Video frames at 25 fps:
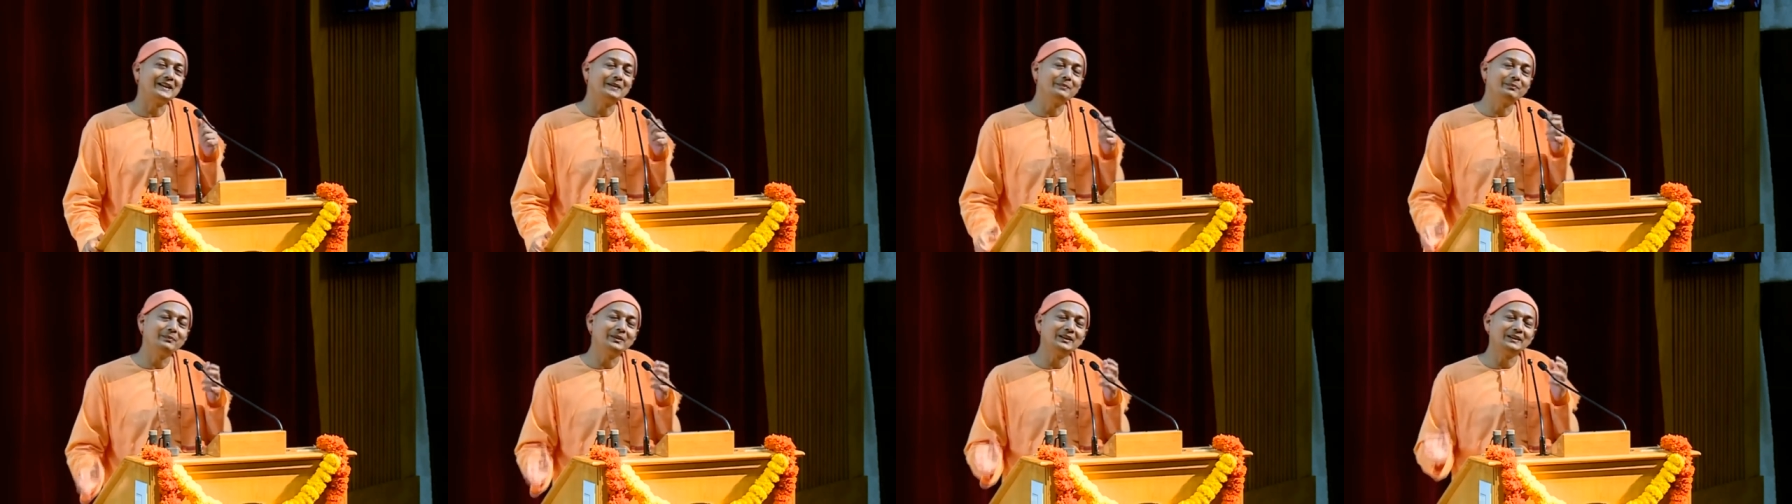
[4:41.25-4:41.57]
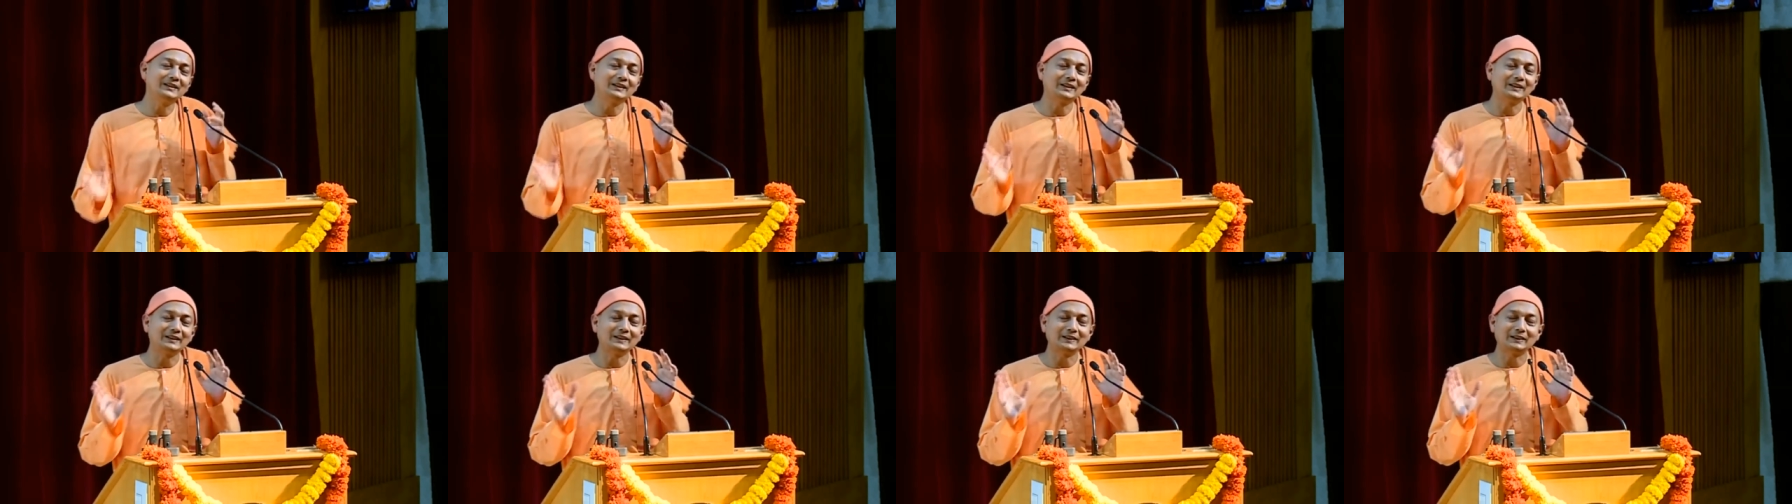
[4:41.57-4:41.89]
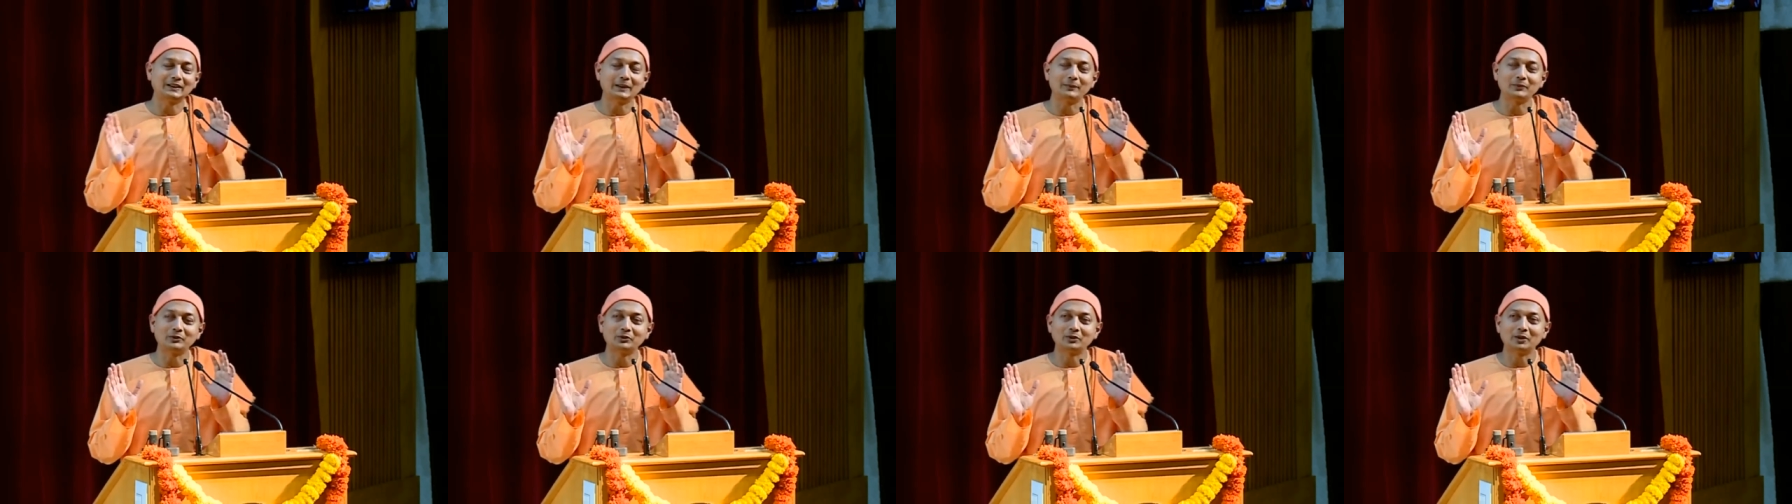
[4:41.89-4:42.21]
immediately it
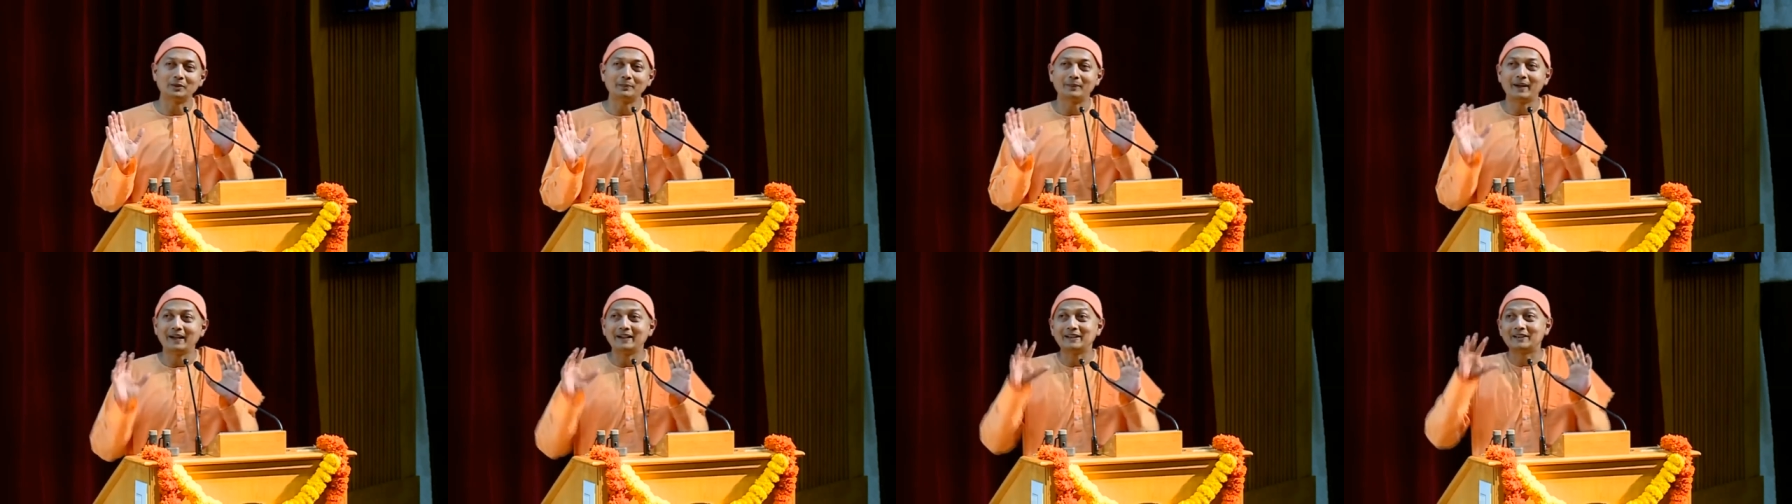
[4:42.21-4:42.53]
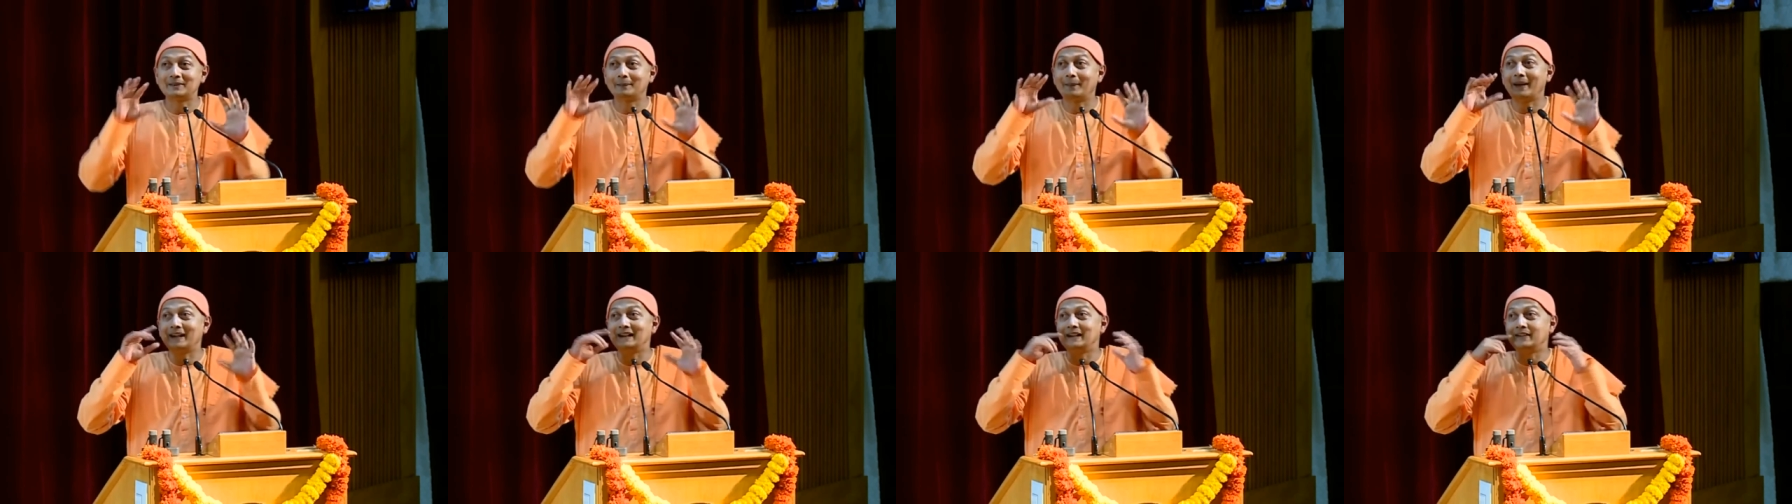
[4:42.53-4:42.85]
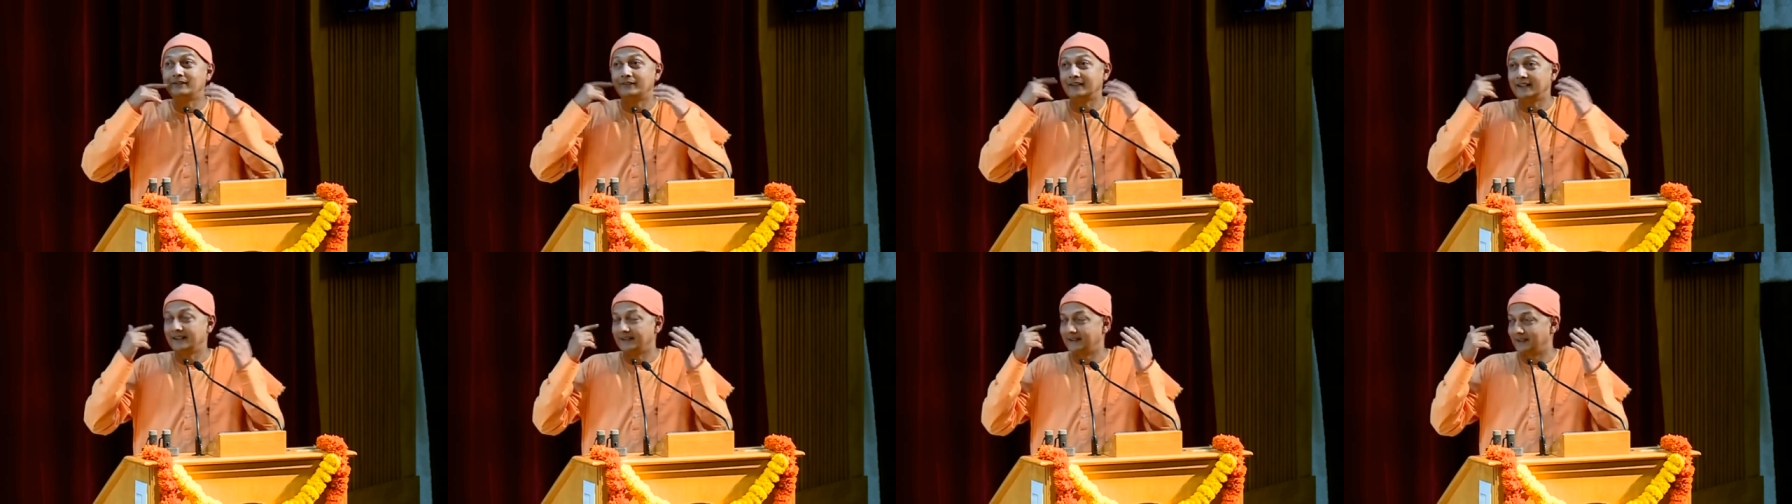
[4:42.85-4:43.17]
comes to our mind smiley
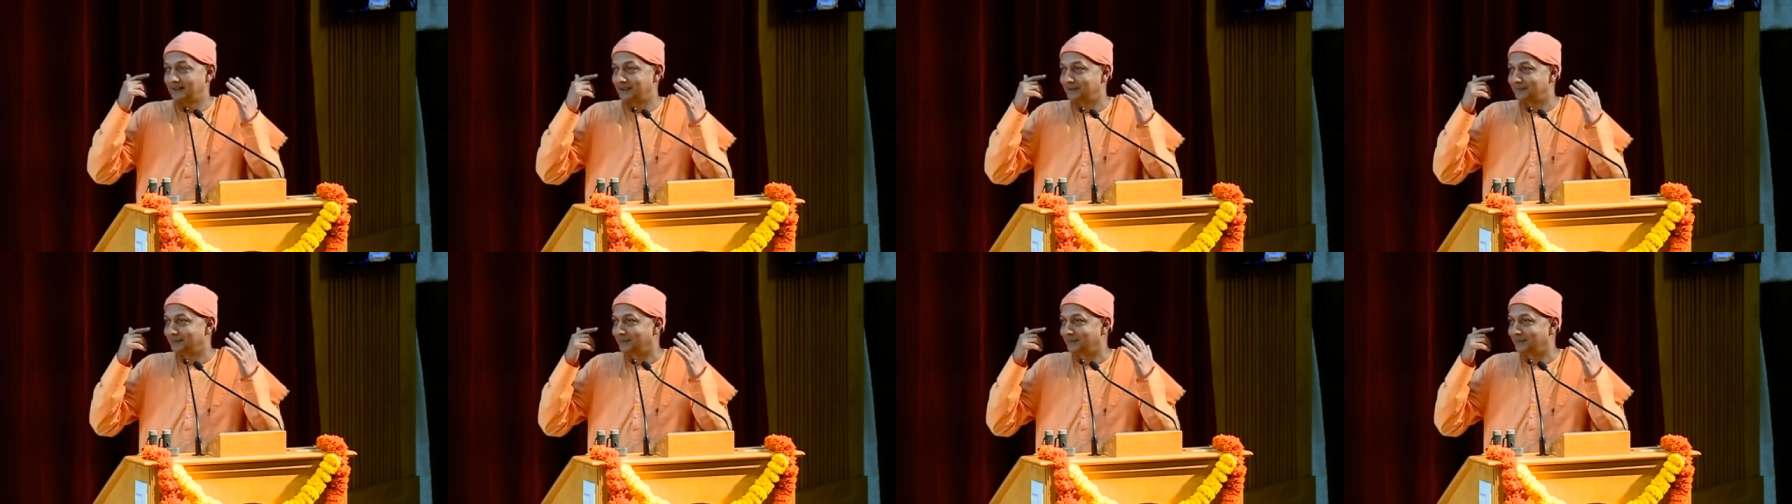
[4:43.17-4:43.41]
face.